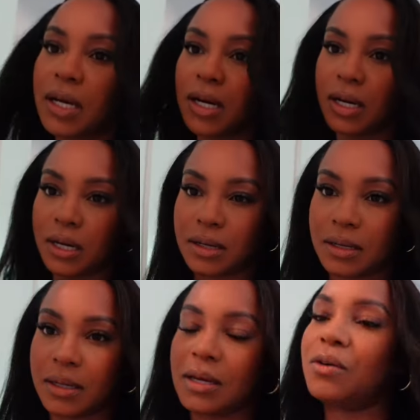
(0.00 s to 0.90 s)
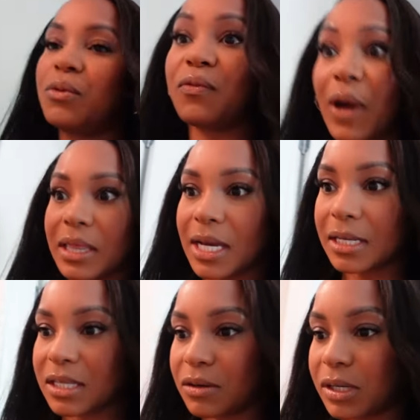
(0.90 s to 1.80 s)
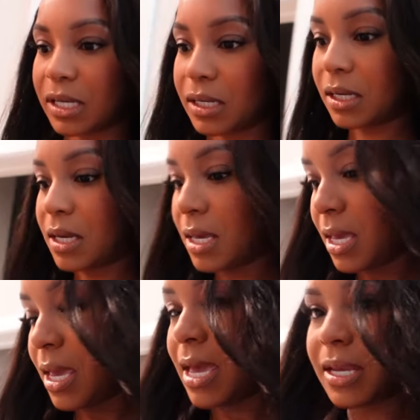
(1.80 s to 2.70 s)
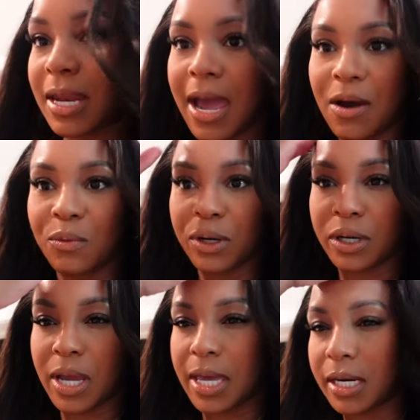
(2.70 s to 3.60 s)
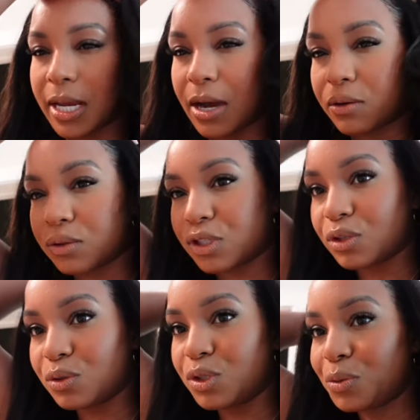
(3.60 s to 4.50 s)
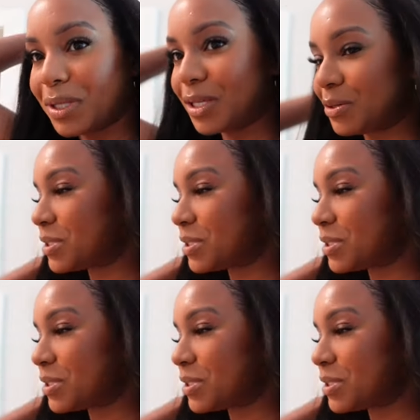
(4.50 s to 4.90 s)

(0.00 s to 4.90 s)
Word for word: uh, we finally got settled in and now we're headed out to do a little